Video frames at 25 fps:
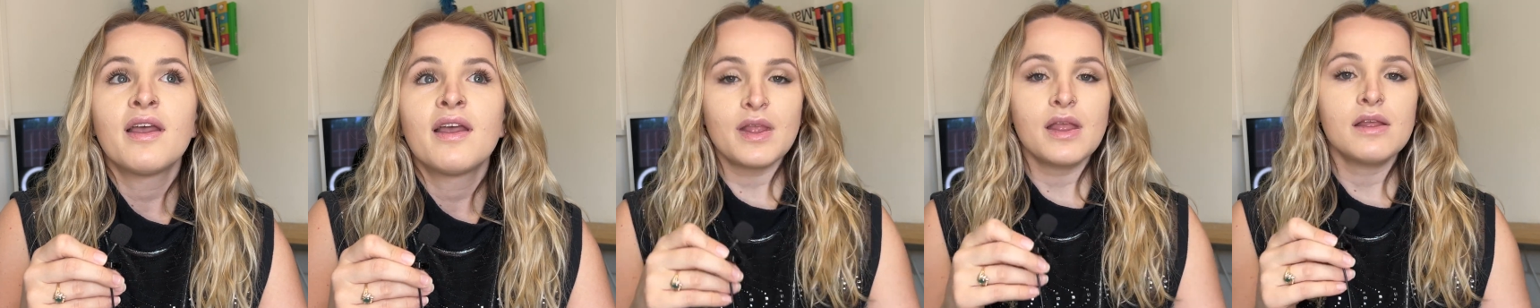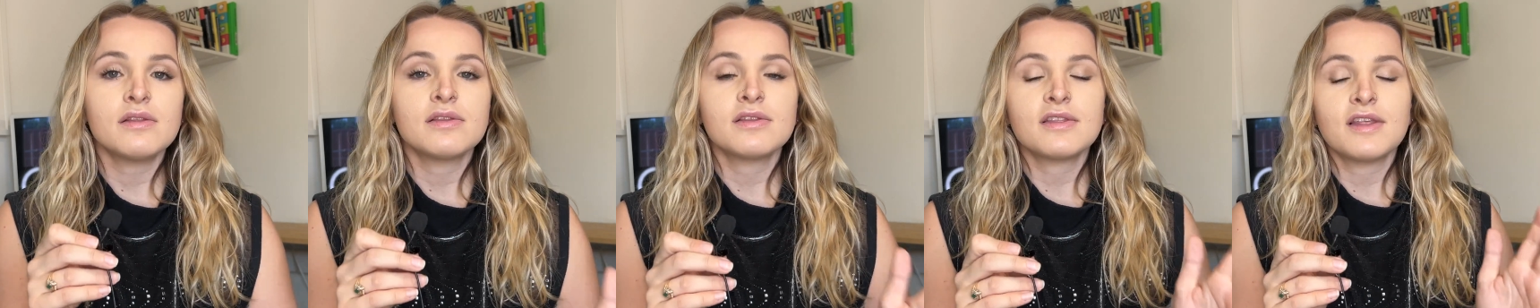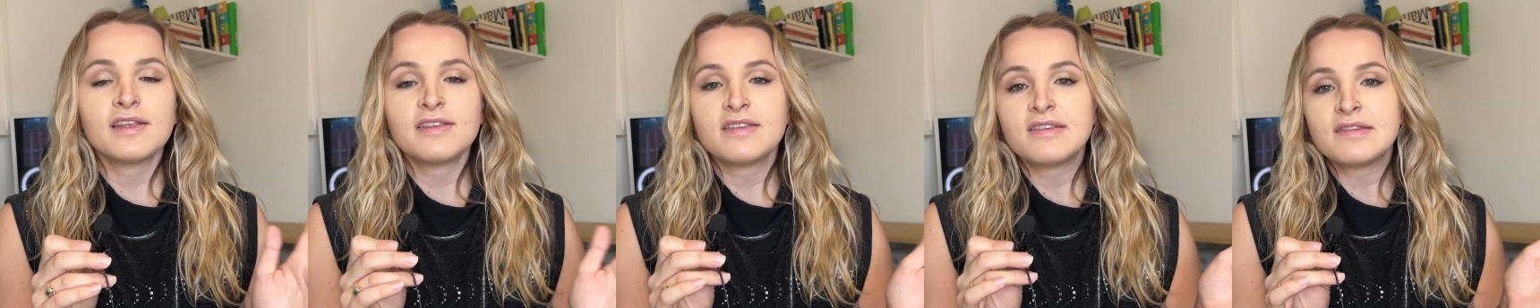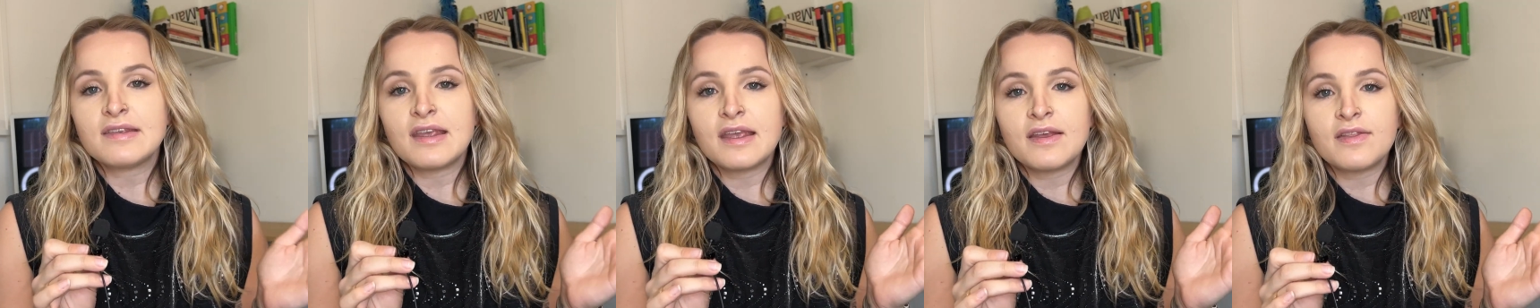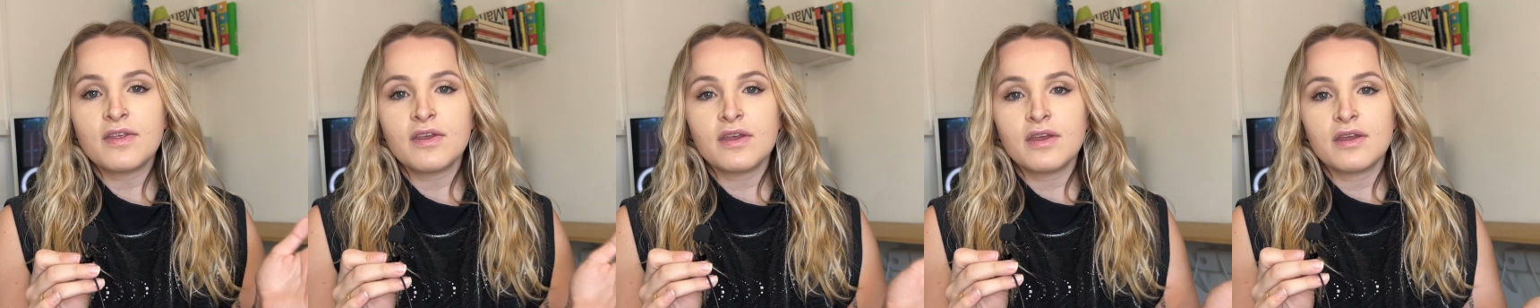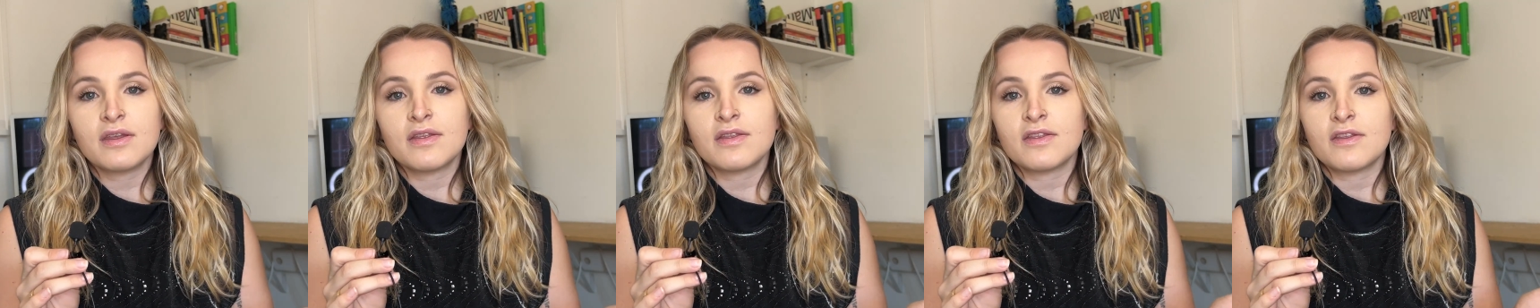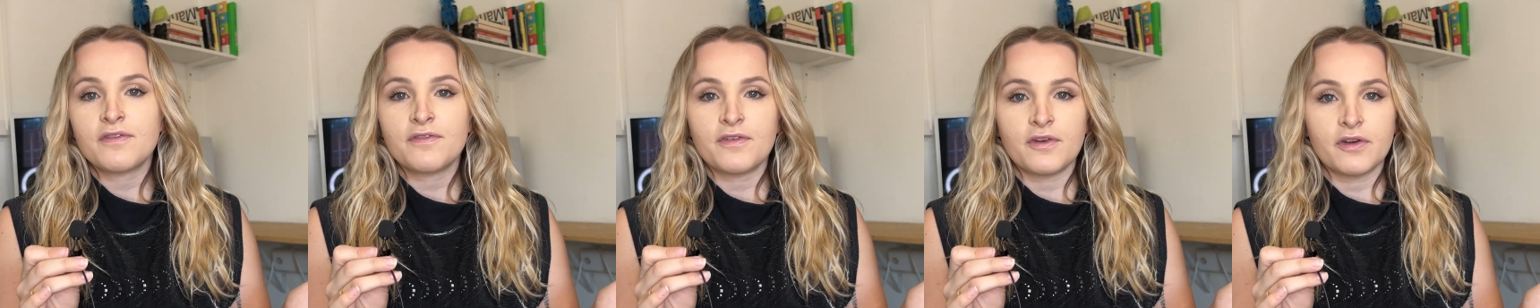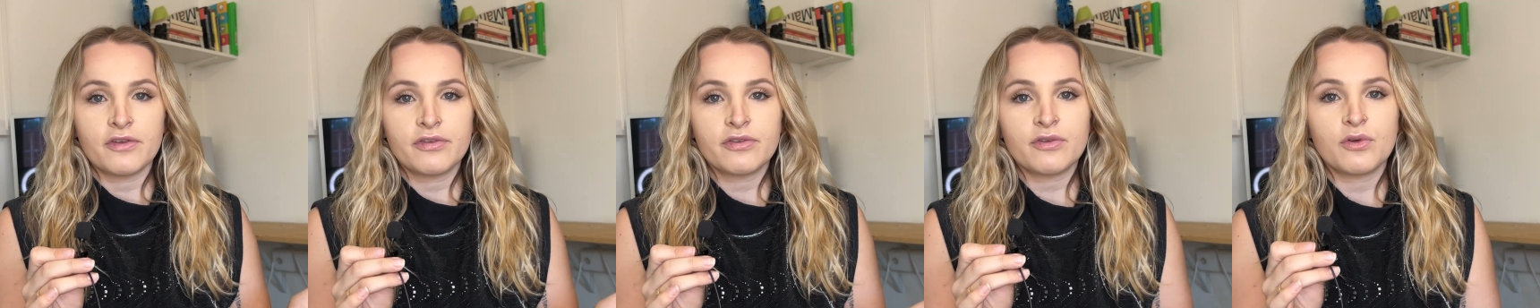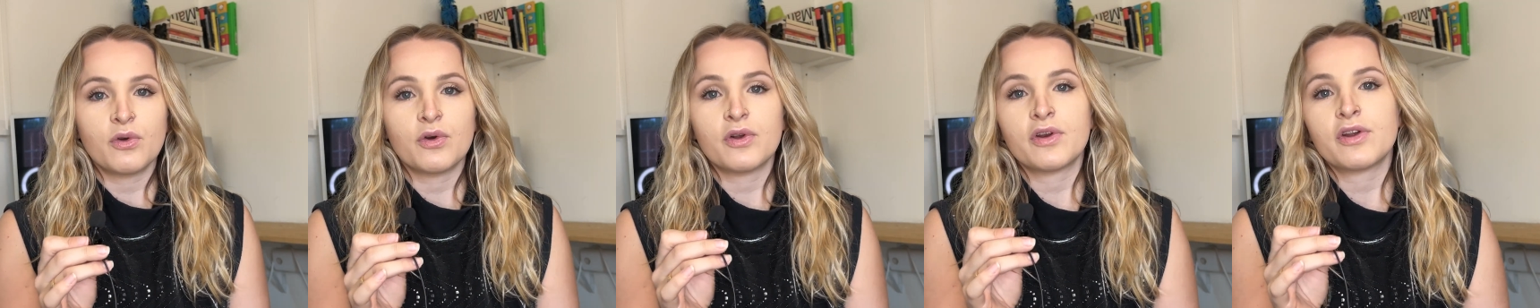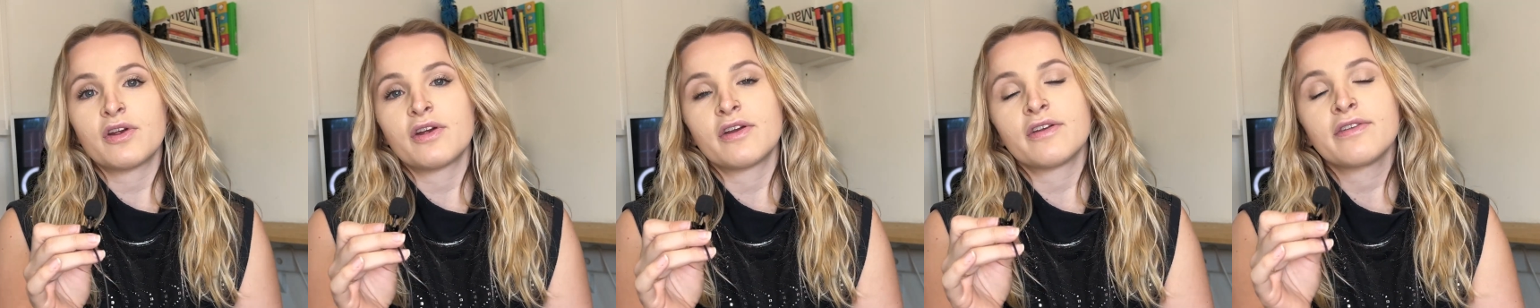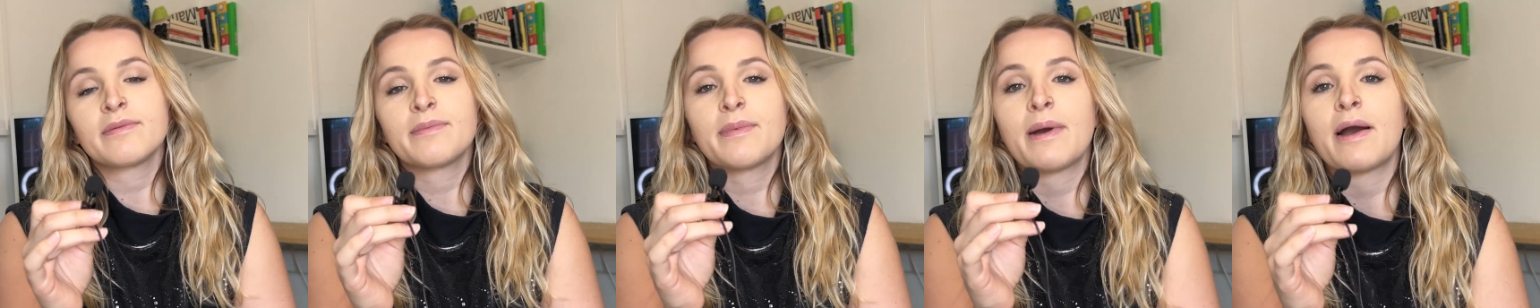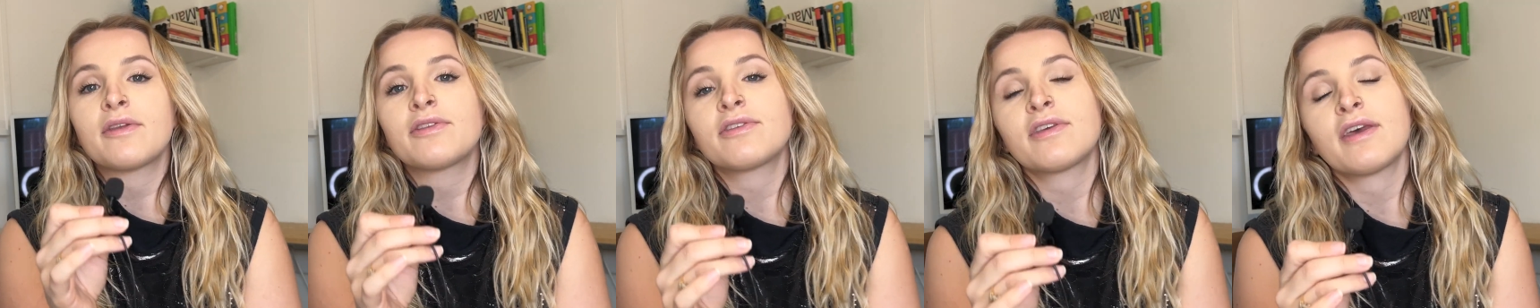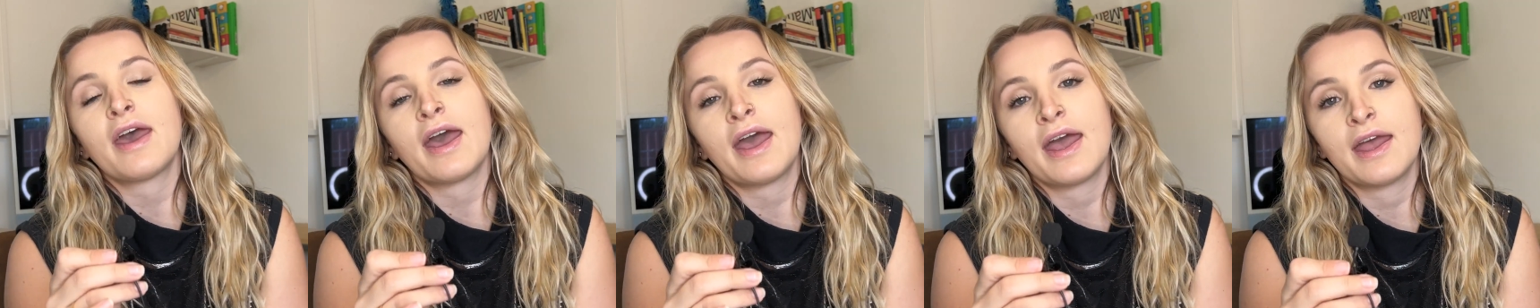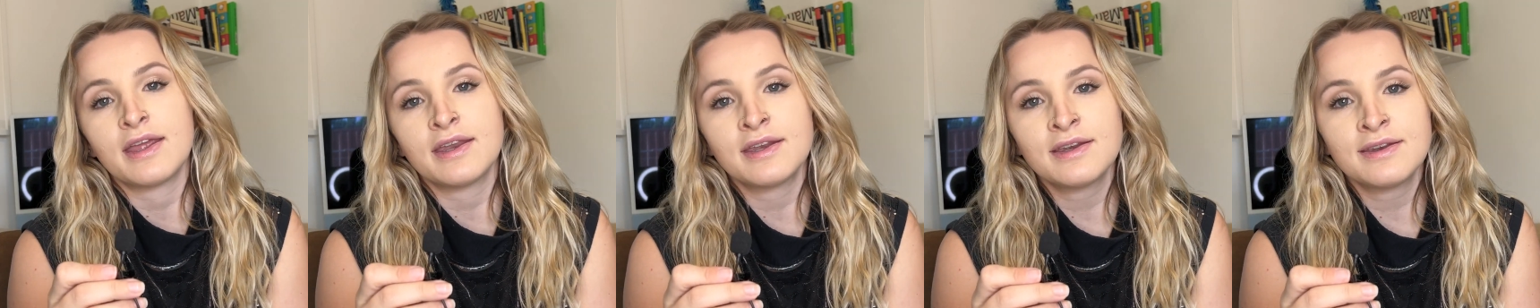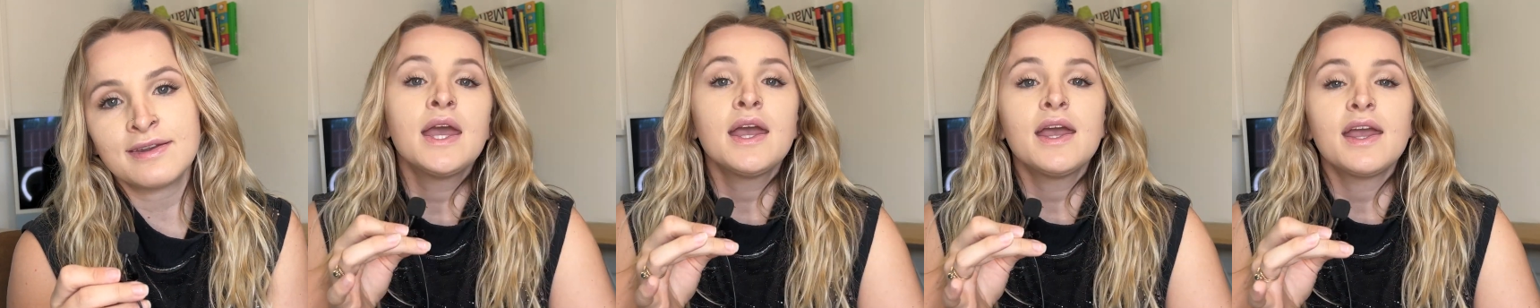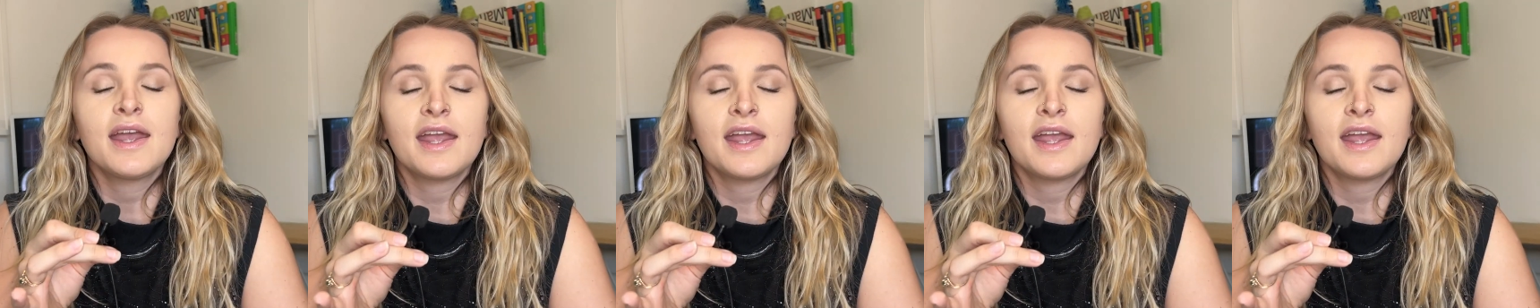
Let's say that the first quarter is about to end,